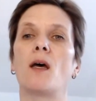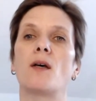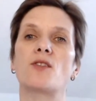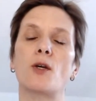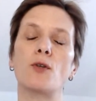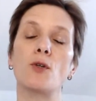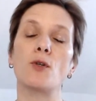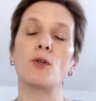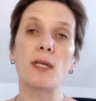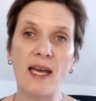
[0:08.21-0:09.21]
So you
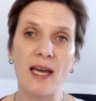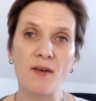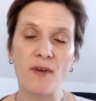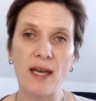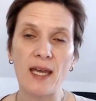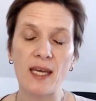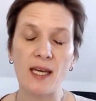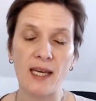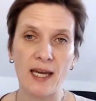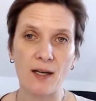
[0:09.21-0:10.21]
need to have an
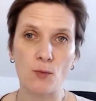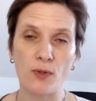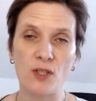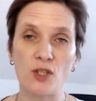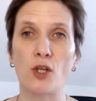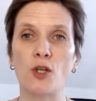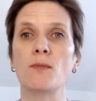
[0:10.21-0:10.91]
account with Zoom.